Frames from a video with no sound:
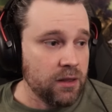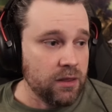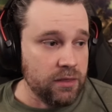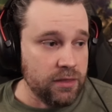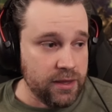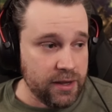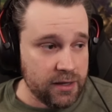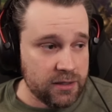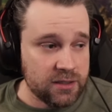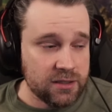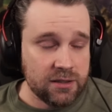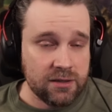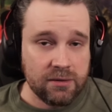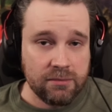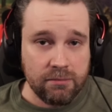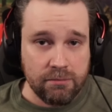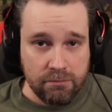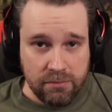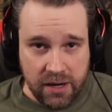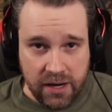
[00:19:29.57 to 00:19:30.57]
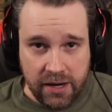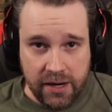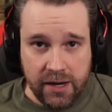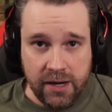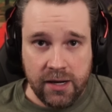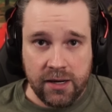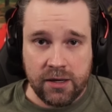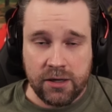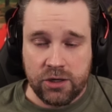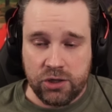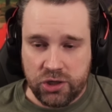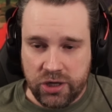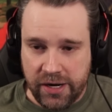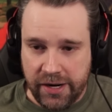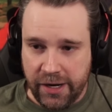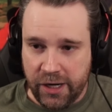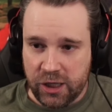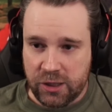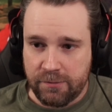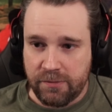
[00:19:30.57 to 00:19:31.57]
This may
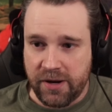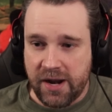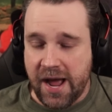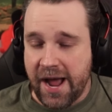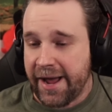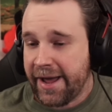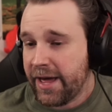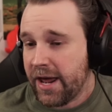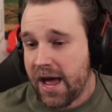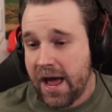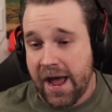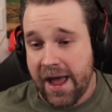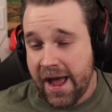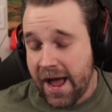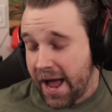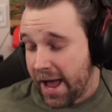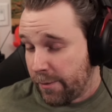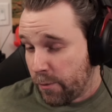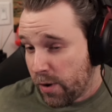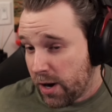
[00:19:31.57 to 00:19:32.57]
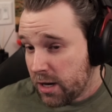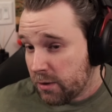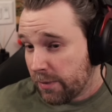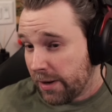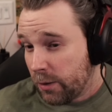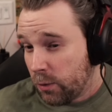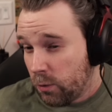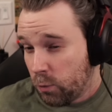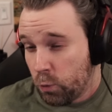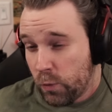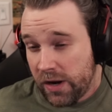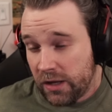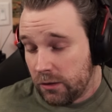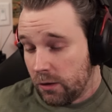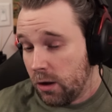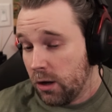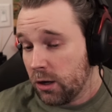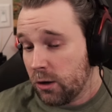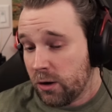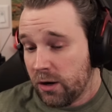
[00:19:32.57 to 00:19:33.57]
change. But I wanted to wait
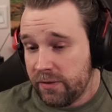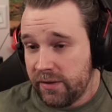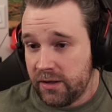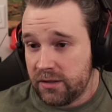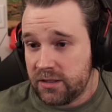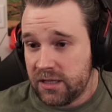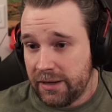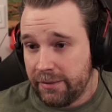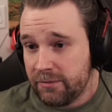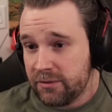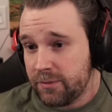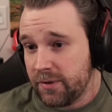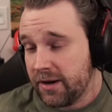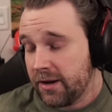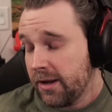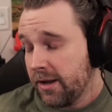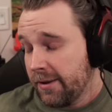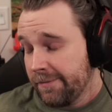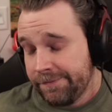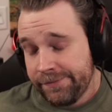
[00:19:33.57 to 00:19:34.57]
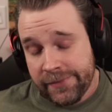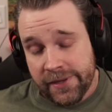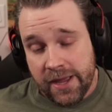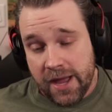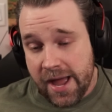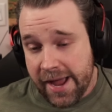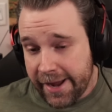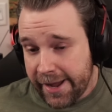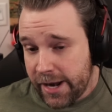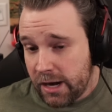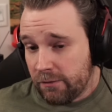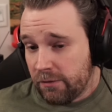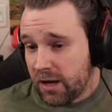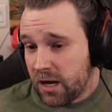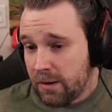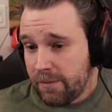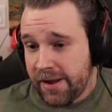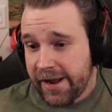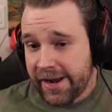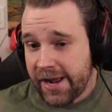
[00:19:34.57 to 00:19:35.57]
longer on these Sims, but I got to run
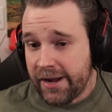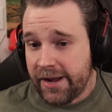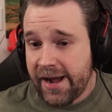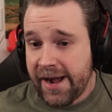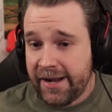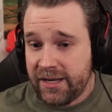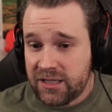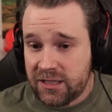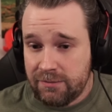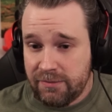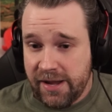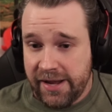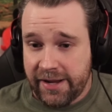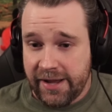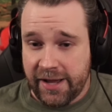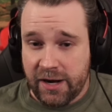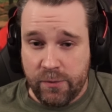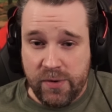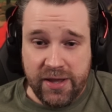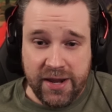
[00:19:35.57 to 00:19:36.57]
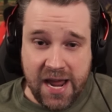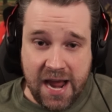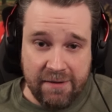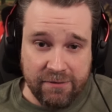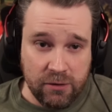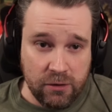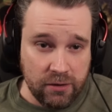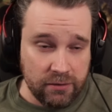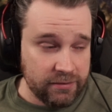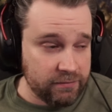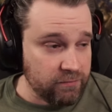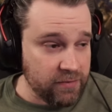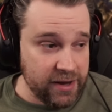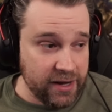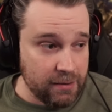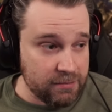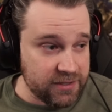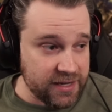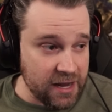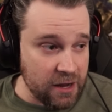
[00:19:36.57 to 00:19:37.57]
them. I got guides to make. I got a week and a half till the raid
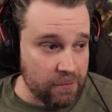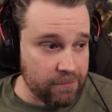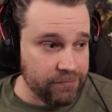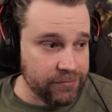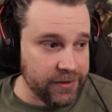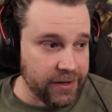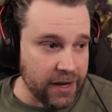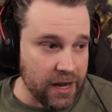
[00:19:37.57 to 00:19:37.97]
comes out.